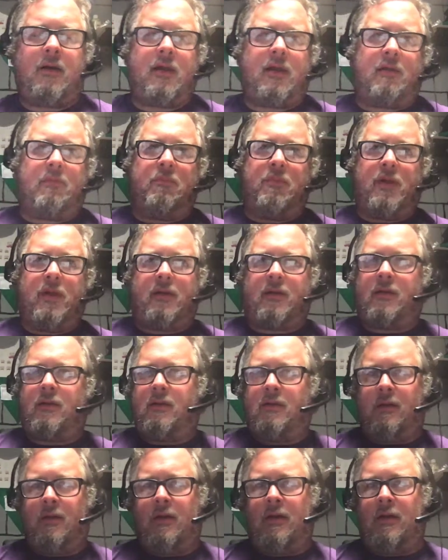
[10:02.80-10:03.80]
I can pick
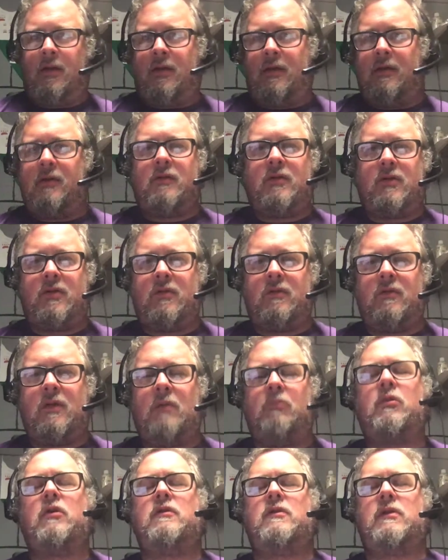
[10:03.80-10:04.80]
do
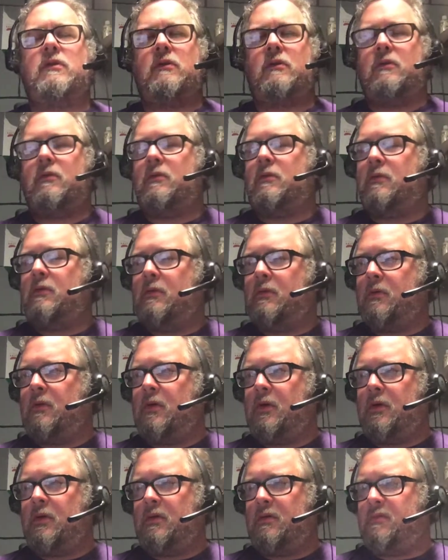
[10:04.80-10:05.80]
number two
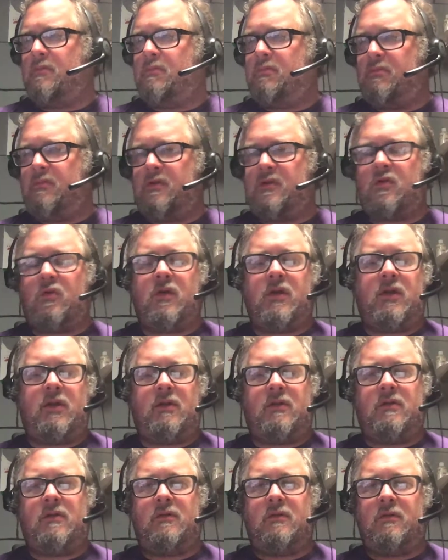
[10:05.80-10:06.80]

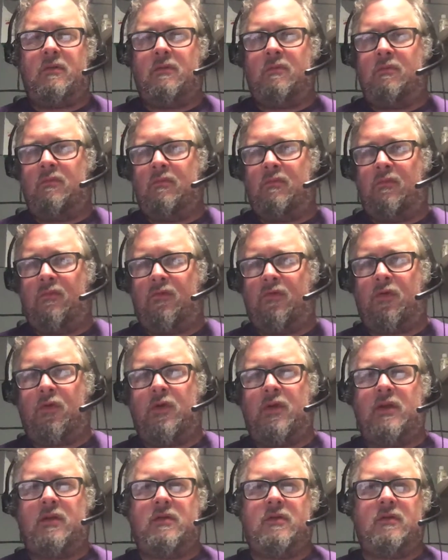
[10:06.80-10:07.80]
22,
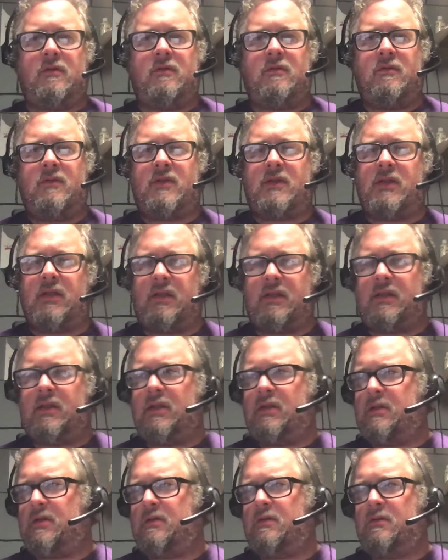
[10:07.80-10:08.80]
42,
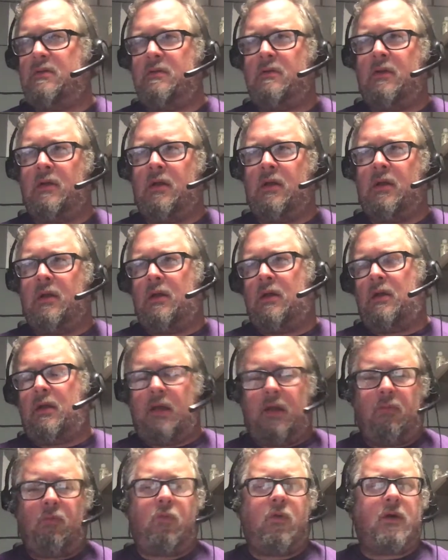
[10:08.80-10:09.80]
62,
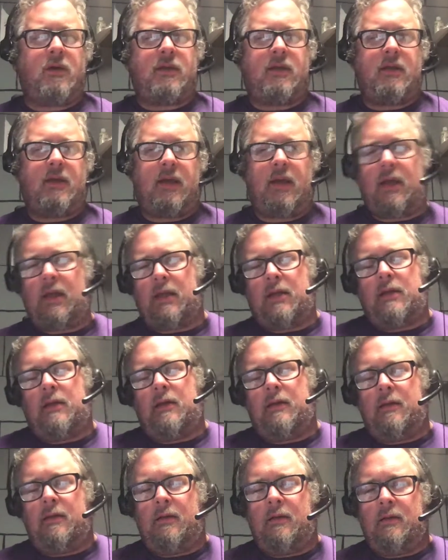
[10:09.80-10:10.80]
and what the hey,
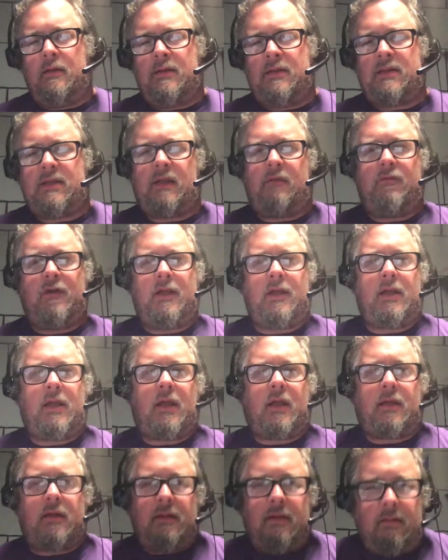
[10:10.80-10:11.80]

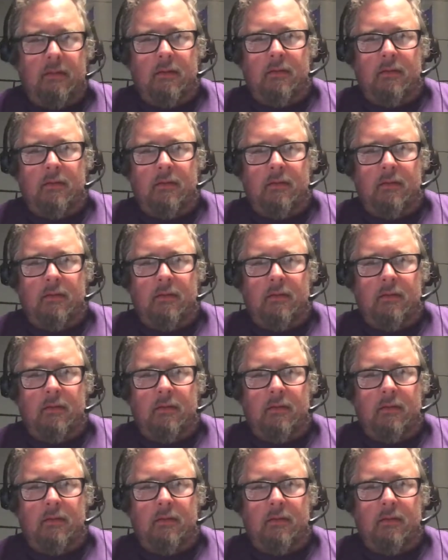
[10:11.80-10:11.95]
78.